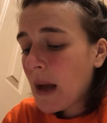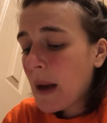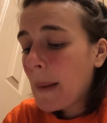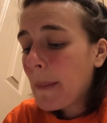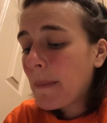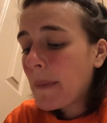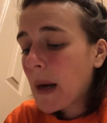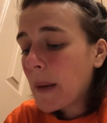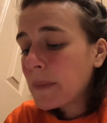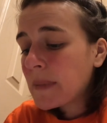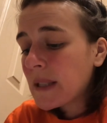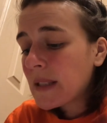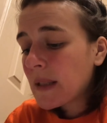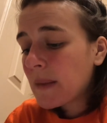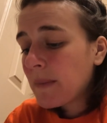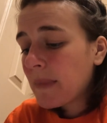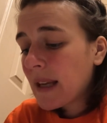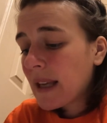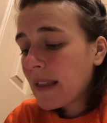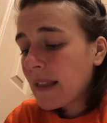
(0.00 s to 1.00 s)
Mumps is a
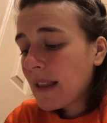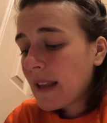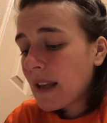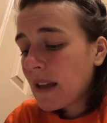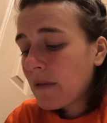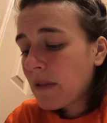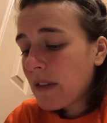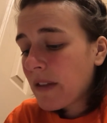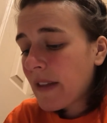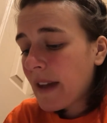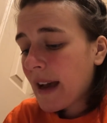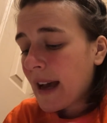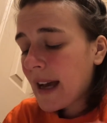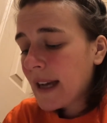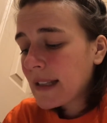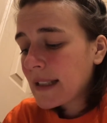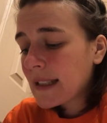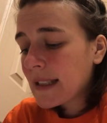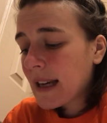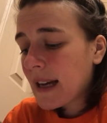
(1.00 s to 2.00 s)
big thing with
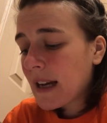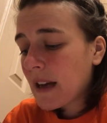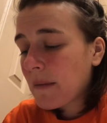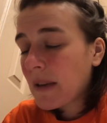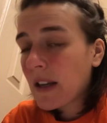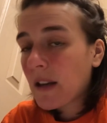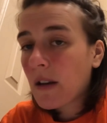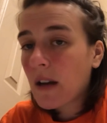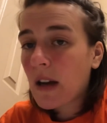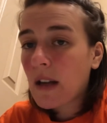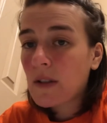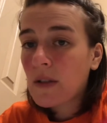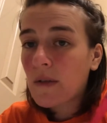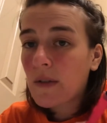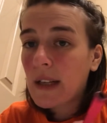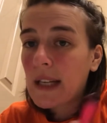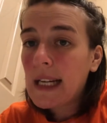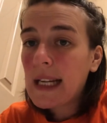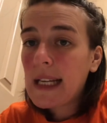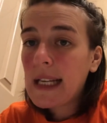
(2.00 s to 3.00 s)
that. It can cause
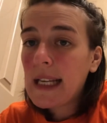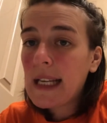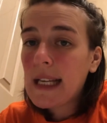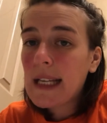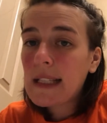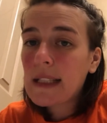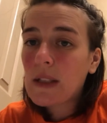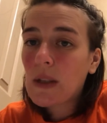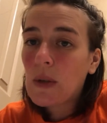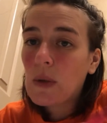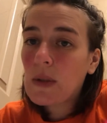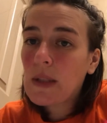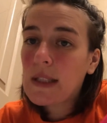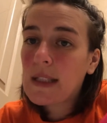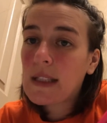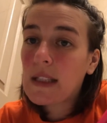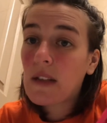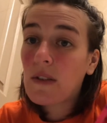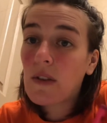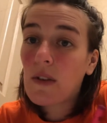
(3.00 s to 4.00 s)
overheating, so
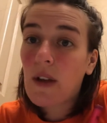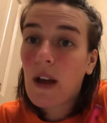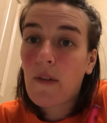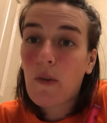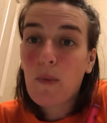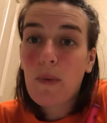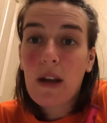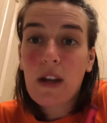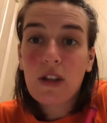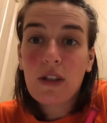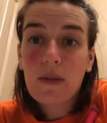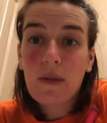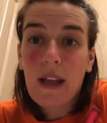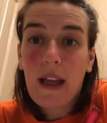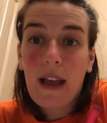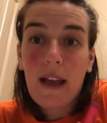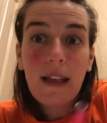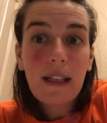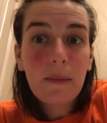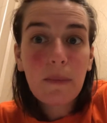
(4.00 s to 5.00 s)
just if you have a patient that
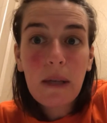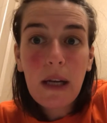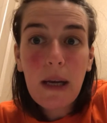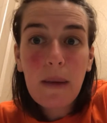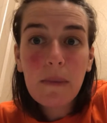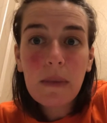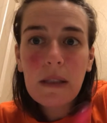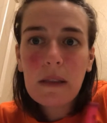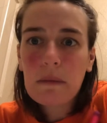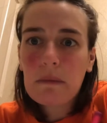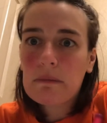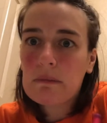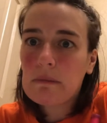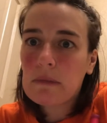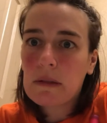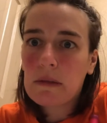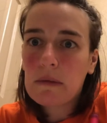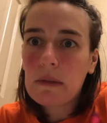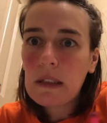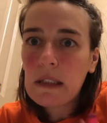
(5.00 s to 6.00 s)
has mumps,
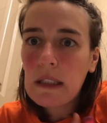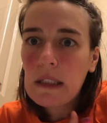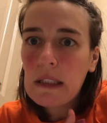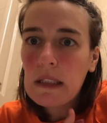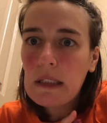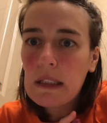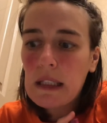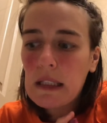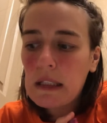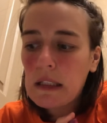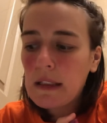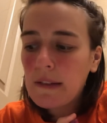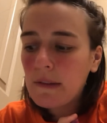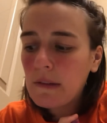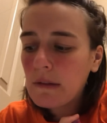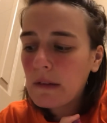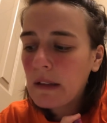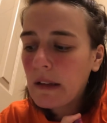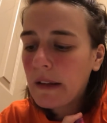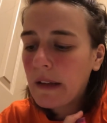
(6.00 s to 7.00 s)
be really
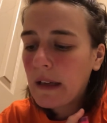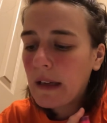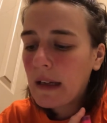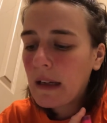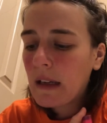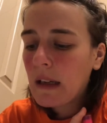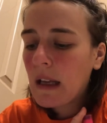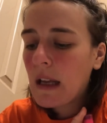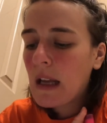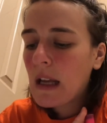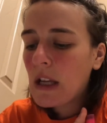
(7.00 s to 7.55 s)
careful with that.